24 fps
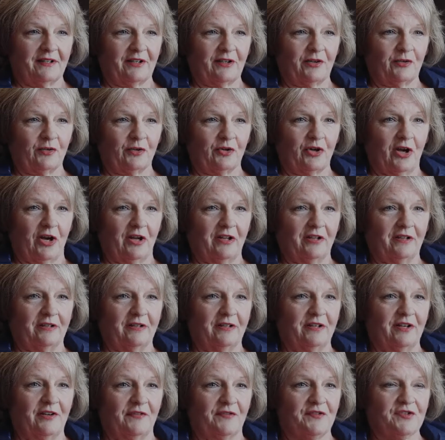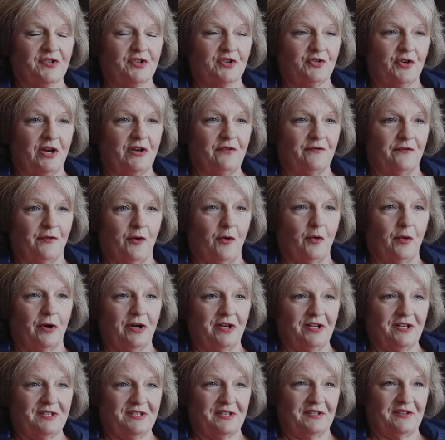enough
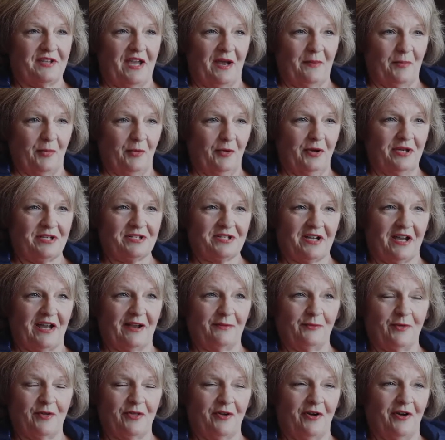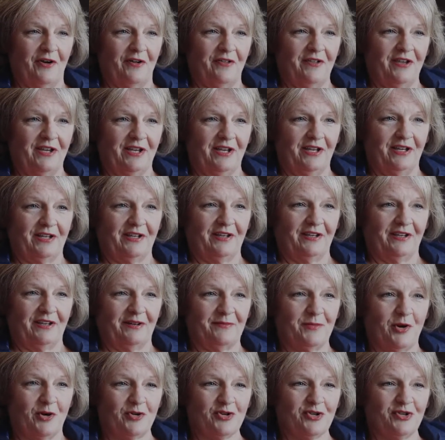straightforwardness at that point in time with all the
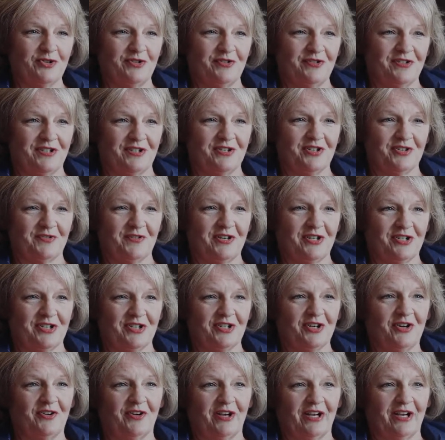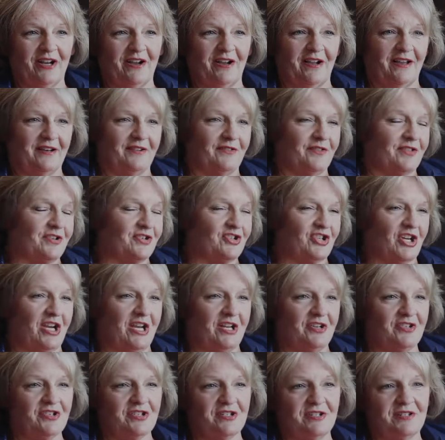emotional situation going on with the
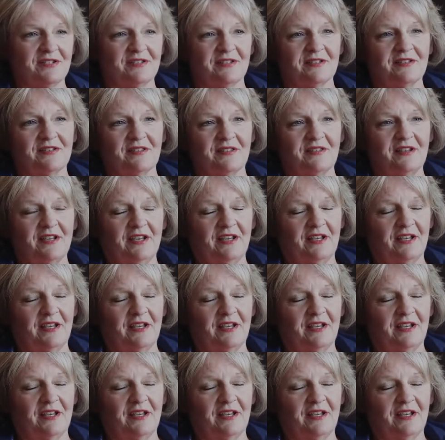changes and